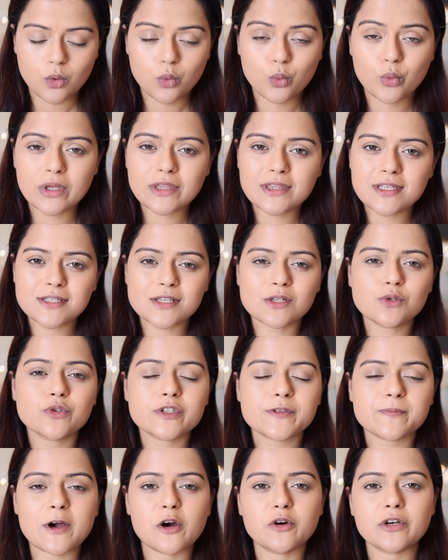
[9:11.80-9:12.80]
With this
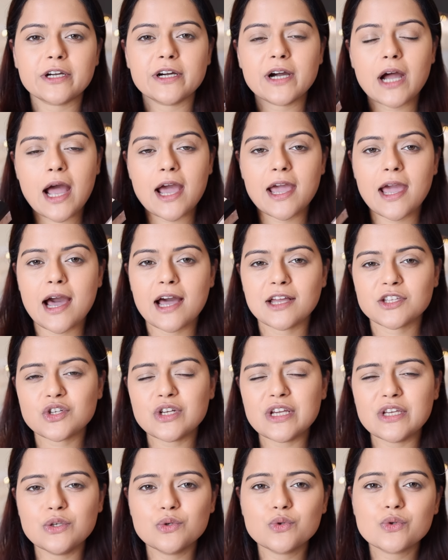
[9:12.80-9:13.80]
loose powder, I
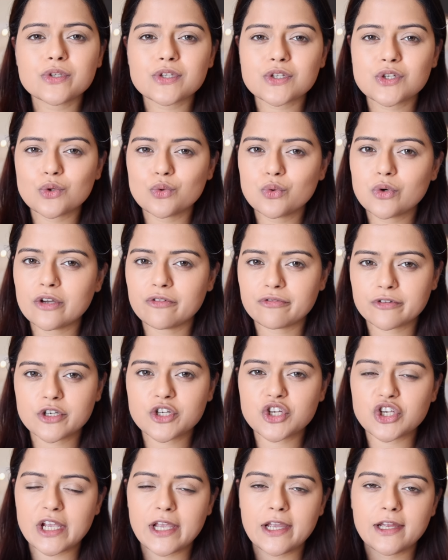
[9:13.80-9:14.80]
actually use 2
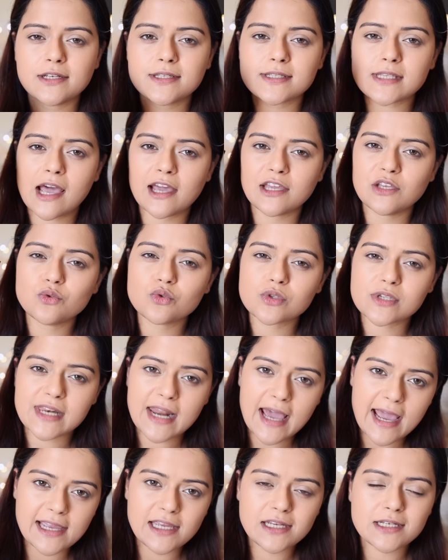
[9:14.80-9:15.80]
different shades. I use
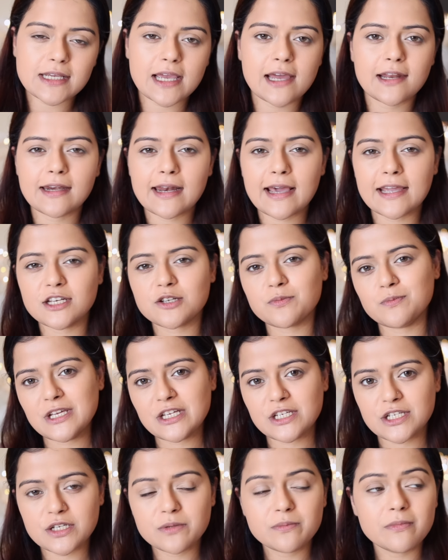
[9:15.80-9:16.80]
light and light
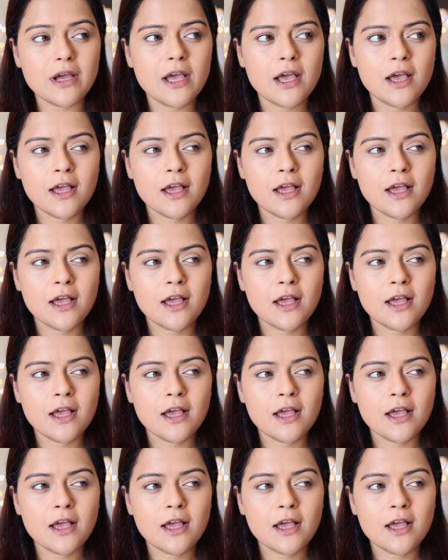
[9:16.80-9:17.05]
medium.